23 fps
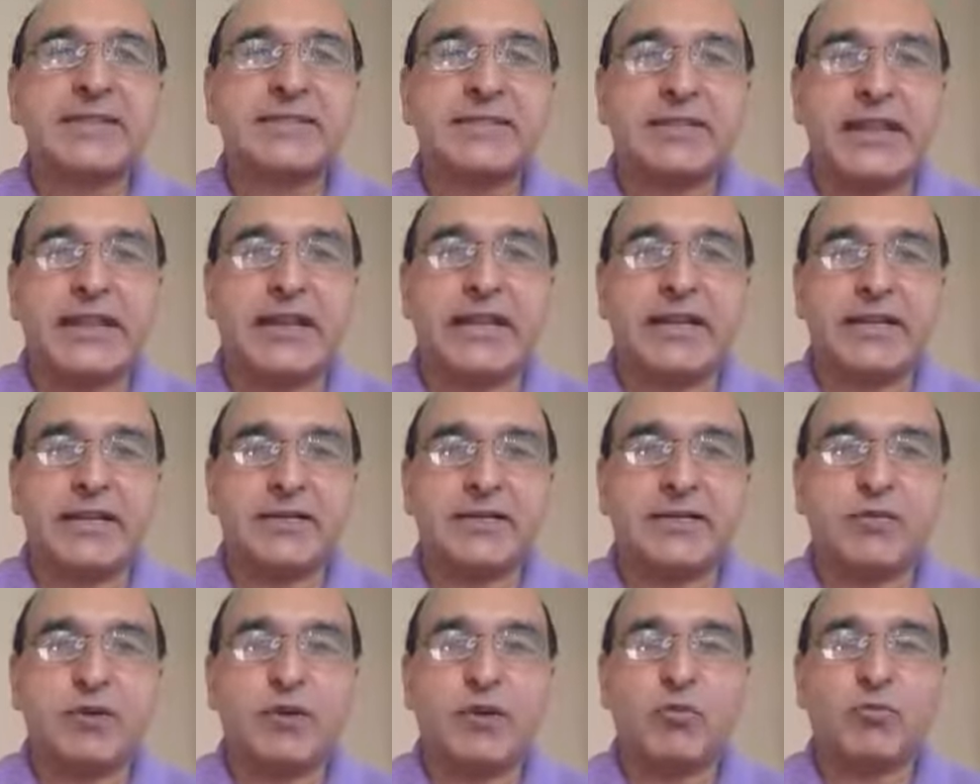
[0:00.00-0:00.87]
skill.
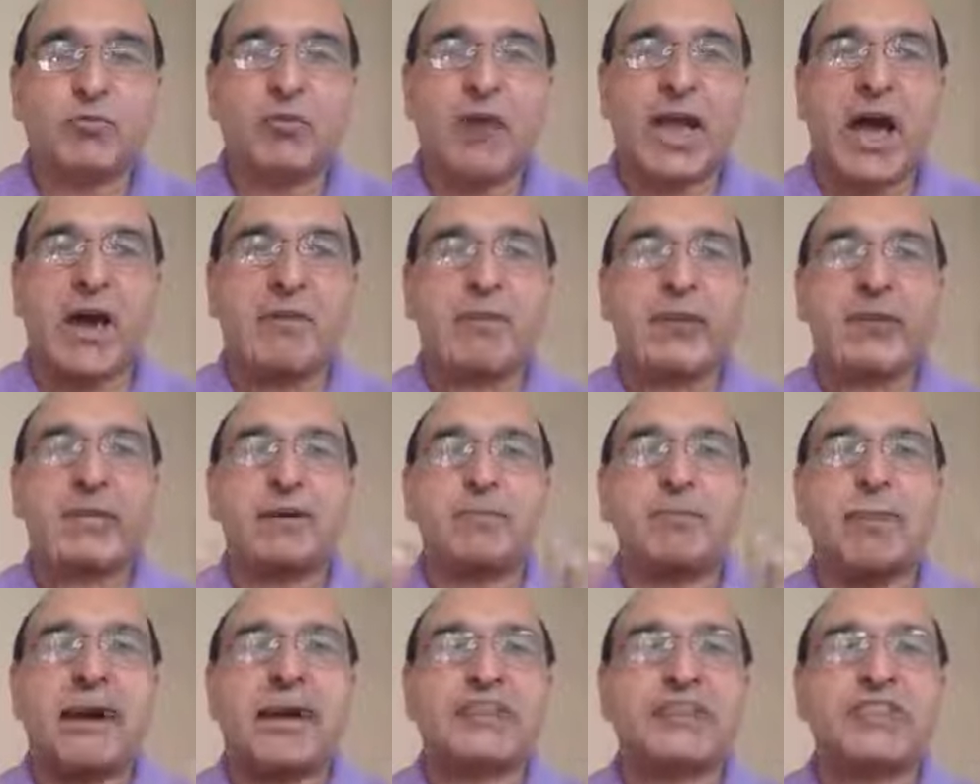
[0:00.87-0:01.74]
I will
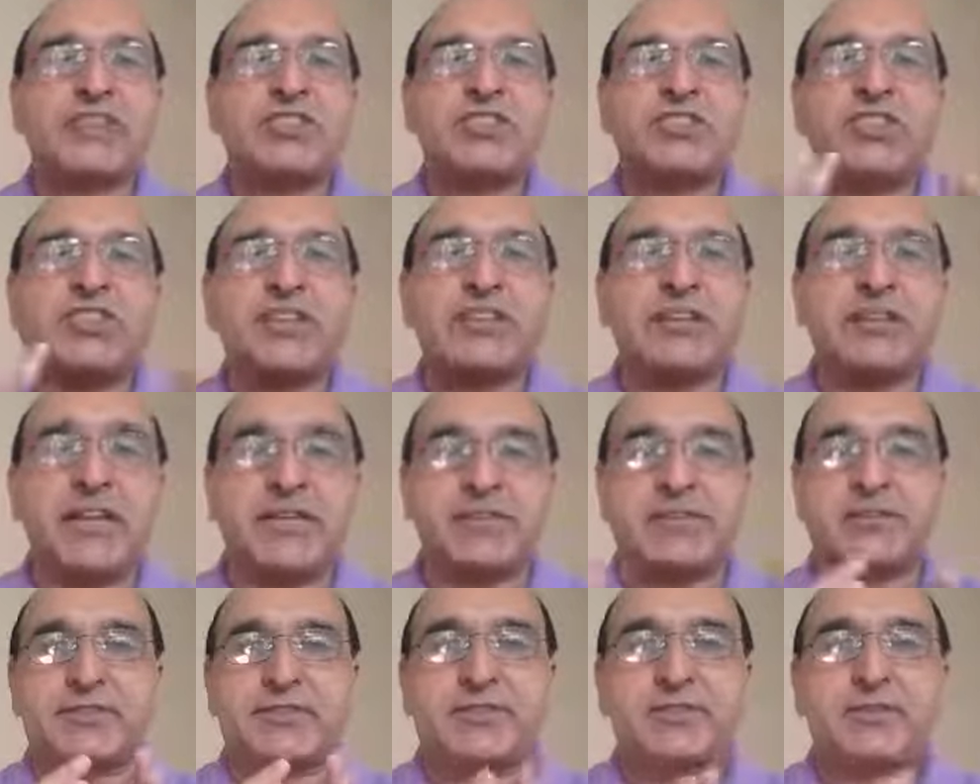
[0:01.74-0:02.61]
combine these three
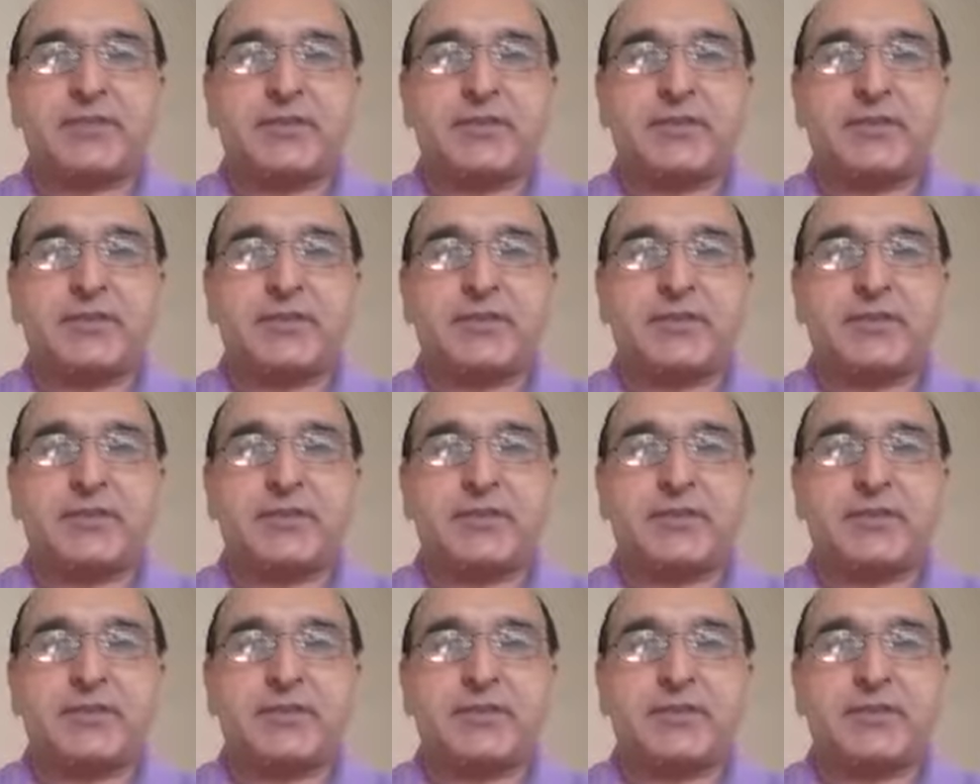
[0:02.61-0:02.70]
things.